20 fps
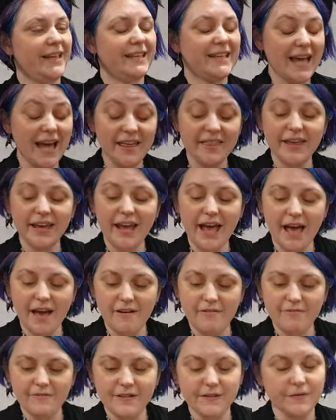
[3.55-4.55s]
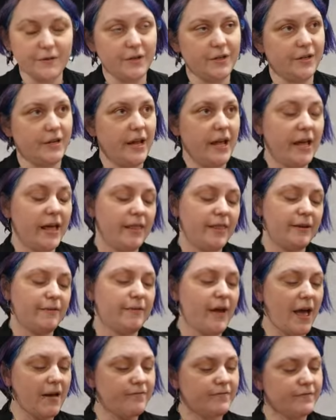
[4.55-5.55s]
Yeah, they have different, they
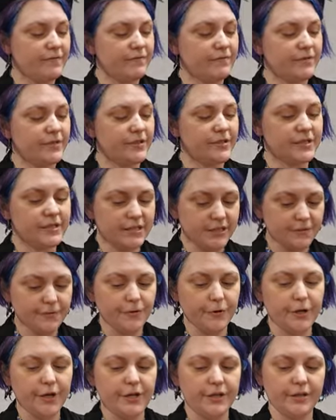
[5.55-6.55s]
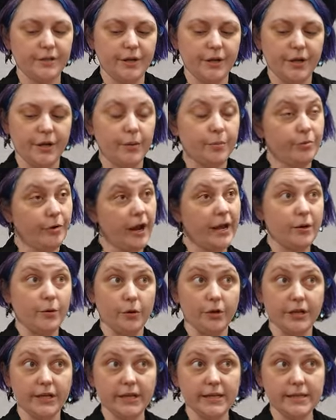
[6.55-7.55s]
have just different
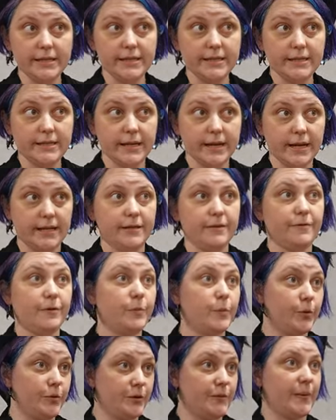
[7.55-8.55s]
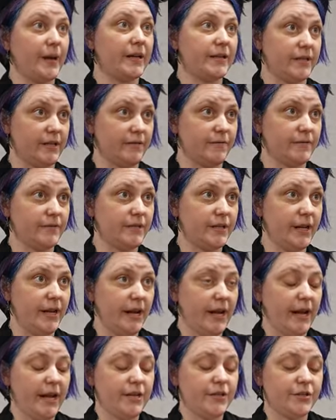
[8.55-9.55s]
priorities and different perspectives.
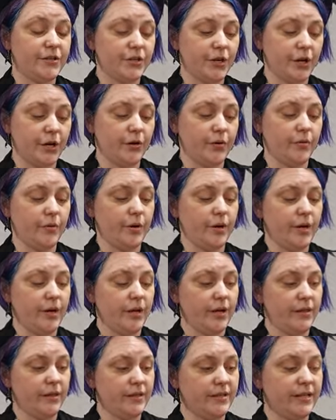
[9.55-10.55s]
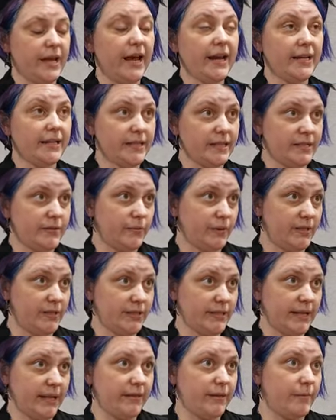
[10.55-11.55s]
So the scientist wants
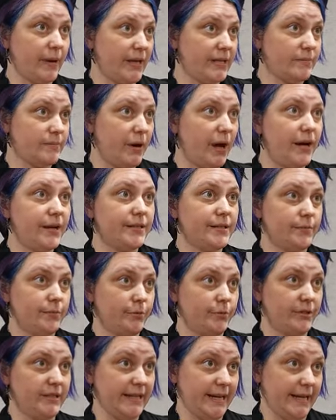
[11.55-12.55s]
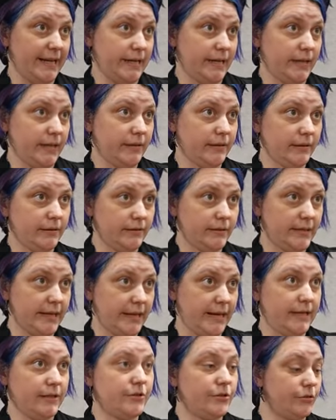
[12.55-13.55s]
to get the best possible data
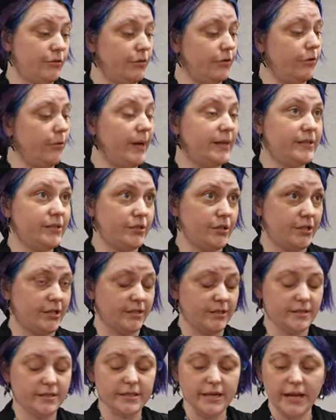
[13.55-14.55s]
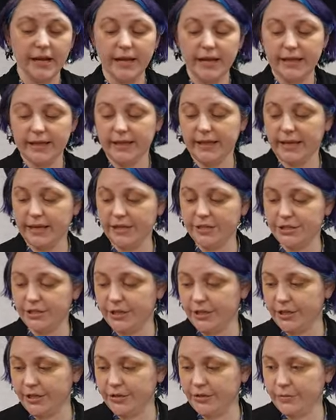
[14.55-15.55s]
to answer their questions. The
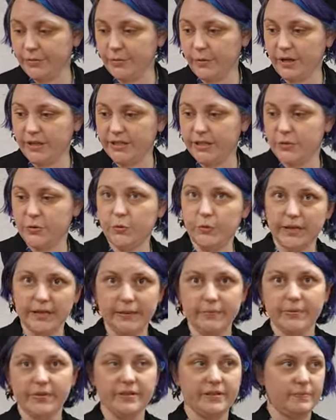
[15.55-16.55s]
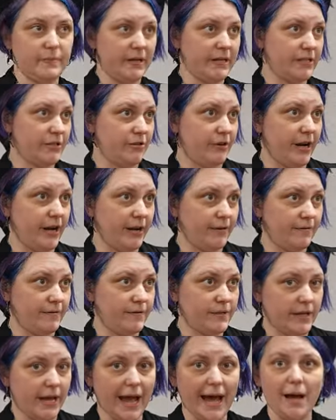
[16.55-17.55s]
engineer wants to keep the
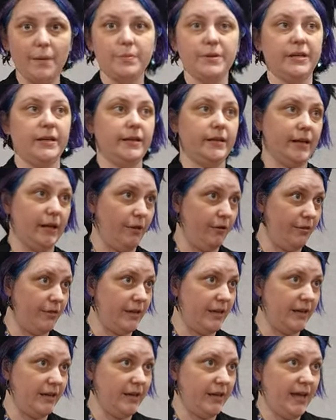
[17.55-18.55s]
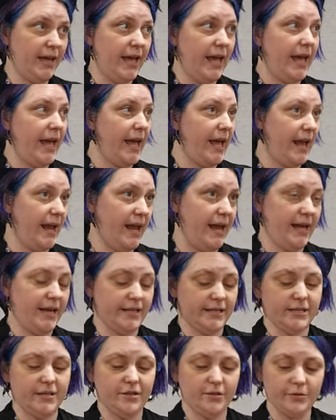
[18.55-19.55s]
spacecraft happy and healthy.
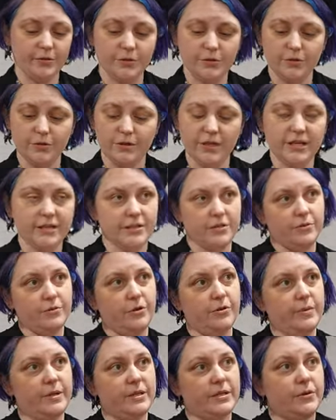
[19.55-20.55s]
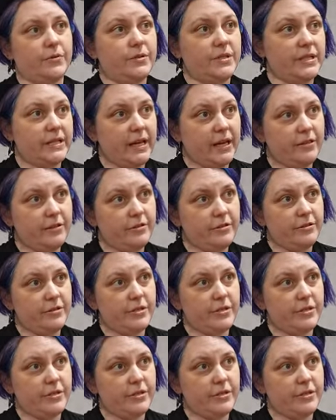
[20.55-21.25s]
And those two things don't always go together.